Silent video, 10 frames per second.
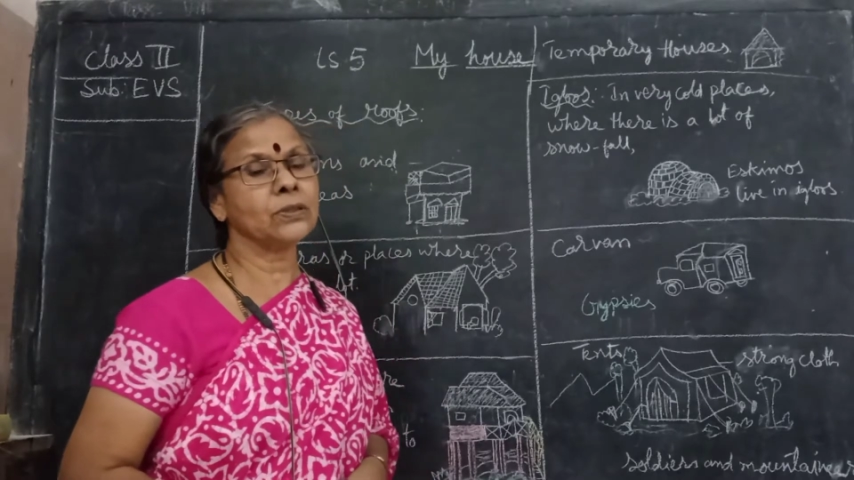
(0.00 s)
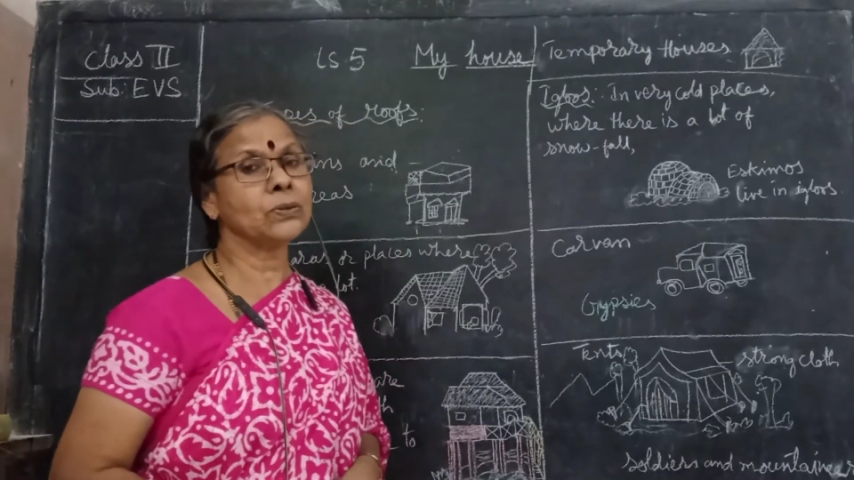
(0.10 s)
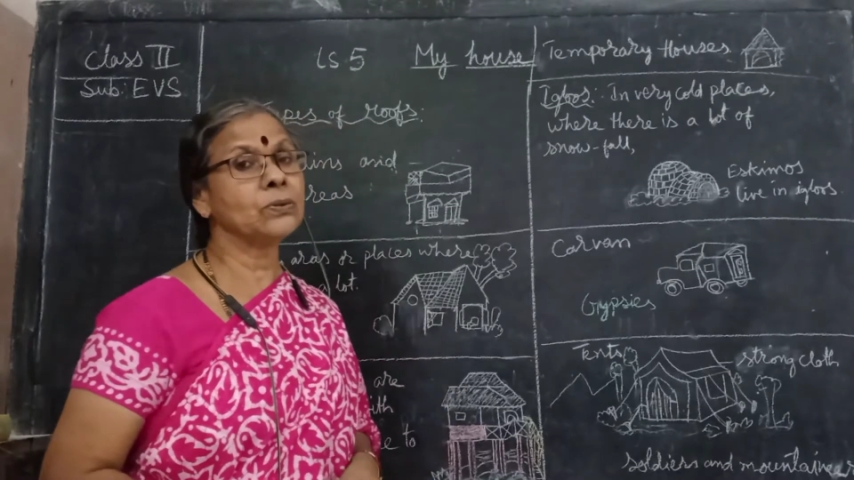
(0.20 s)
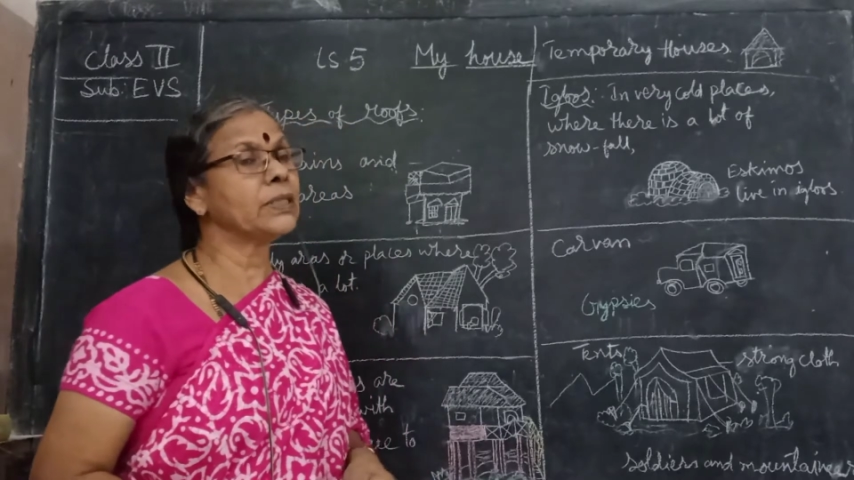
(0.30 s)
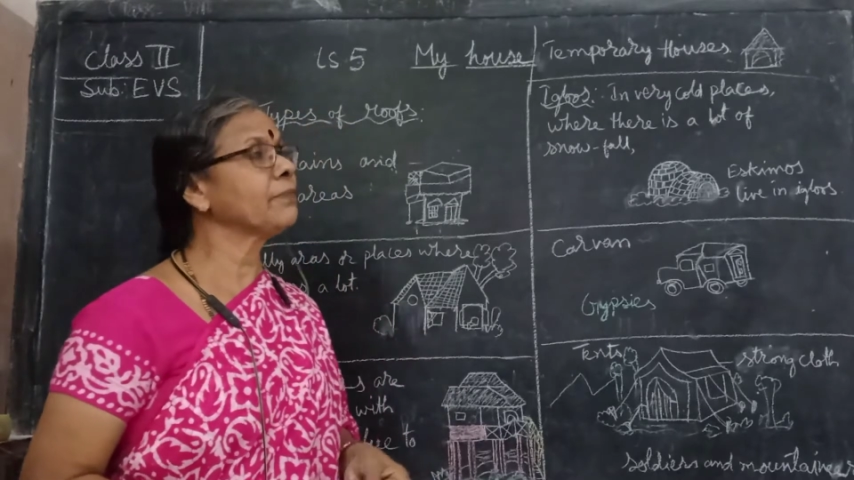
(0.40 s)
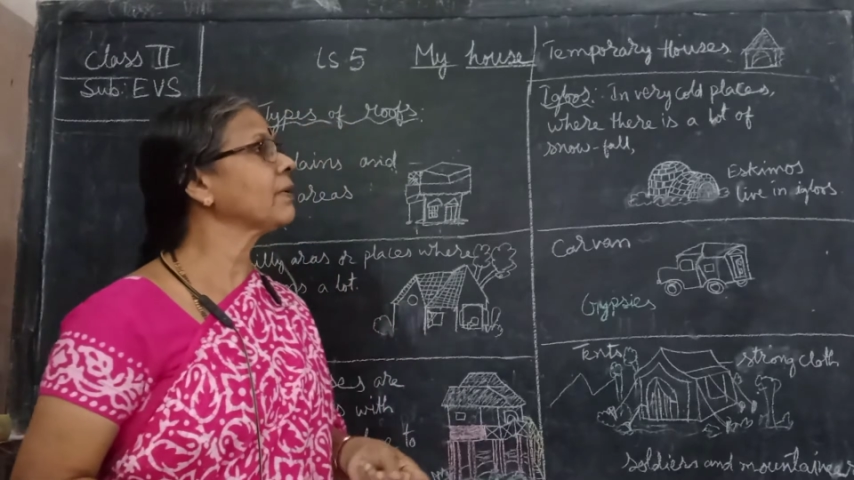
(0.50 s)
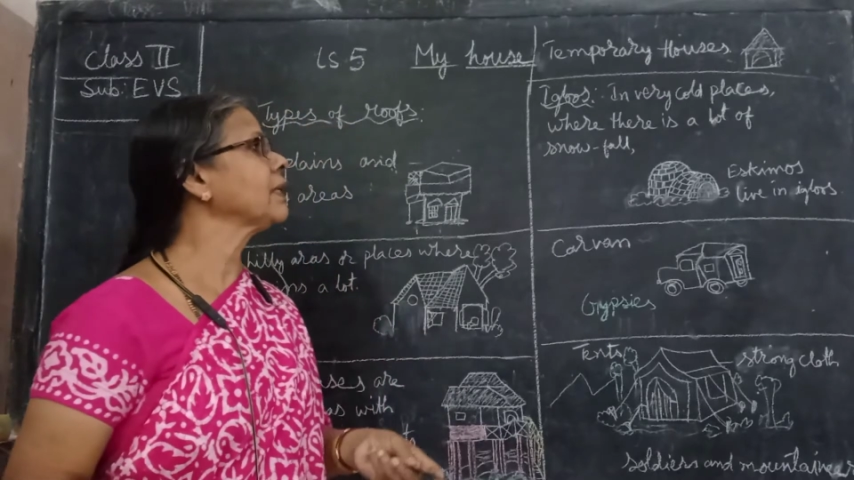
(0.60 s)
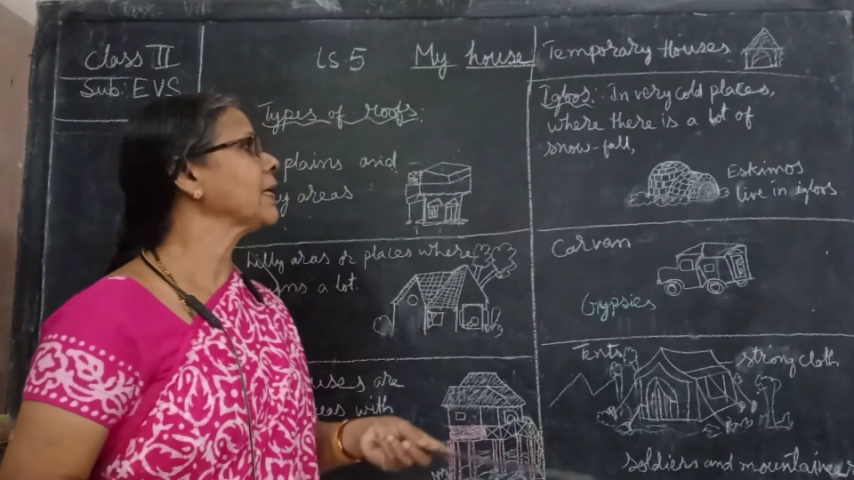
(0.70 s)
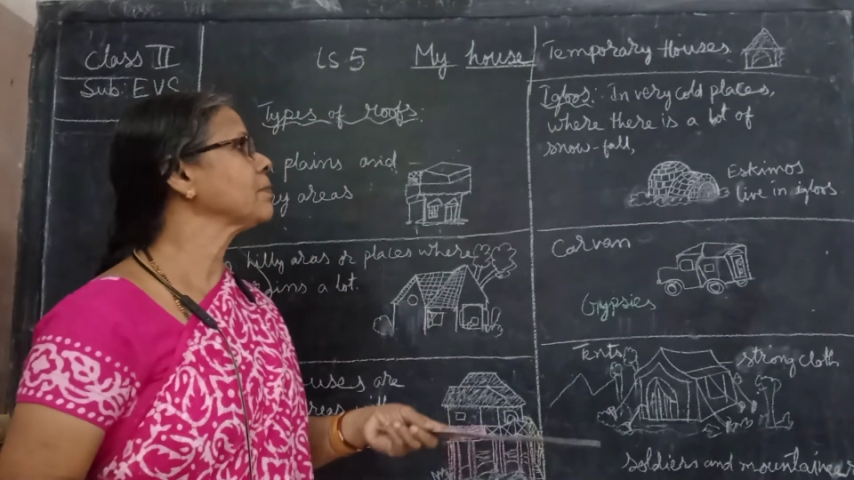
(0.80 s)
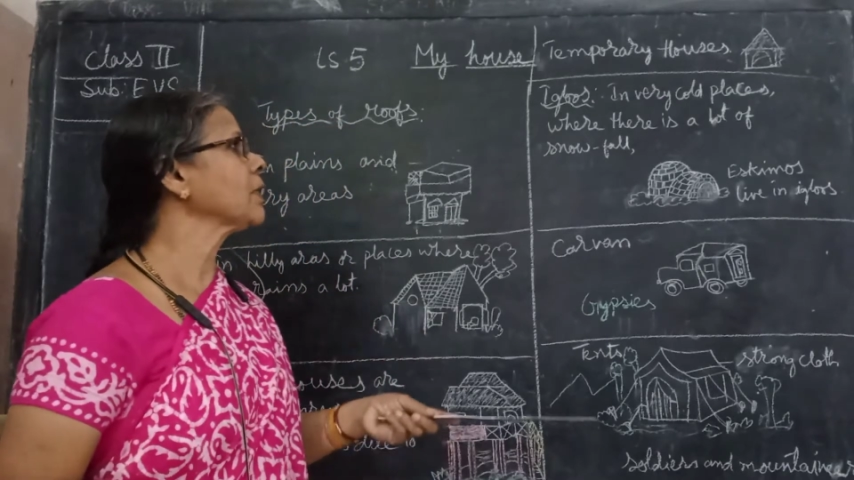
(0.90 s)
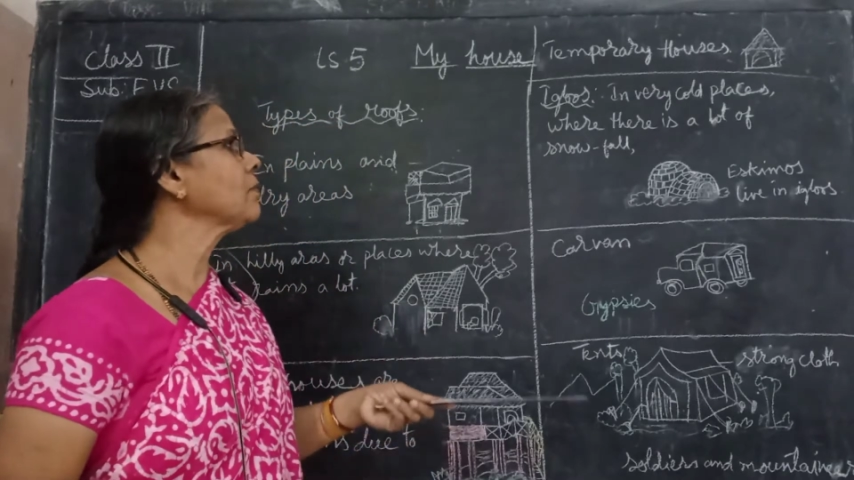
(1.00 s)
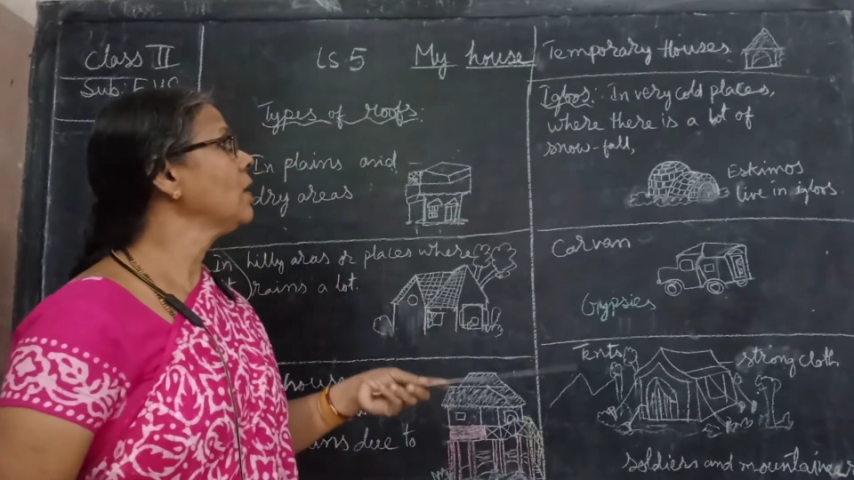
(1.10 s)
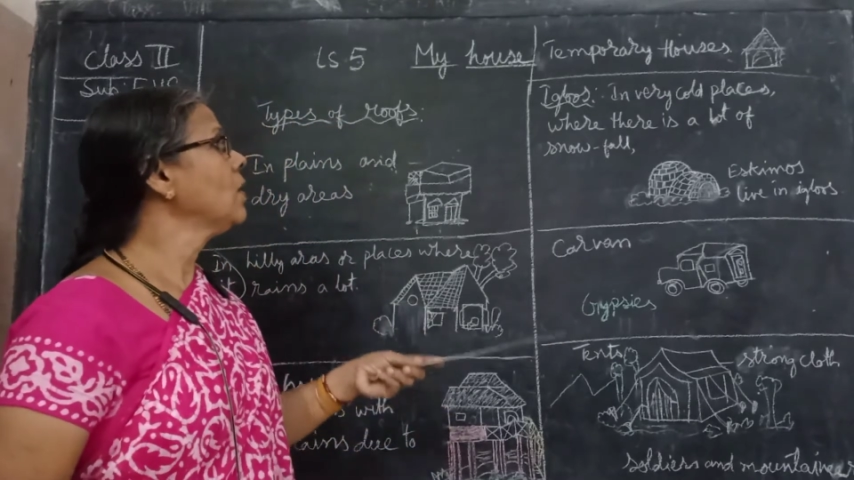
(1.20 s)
two different types of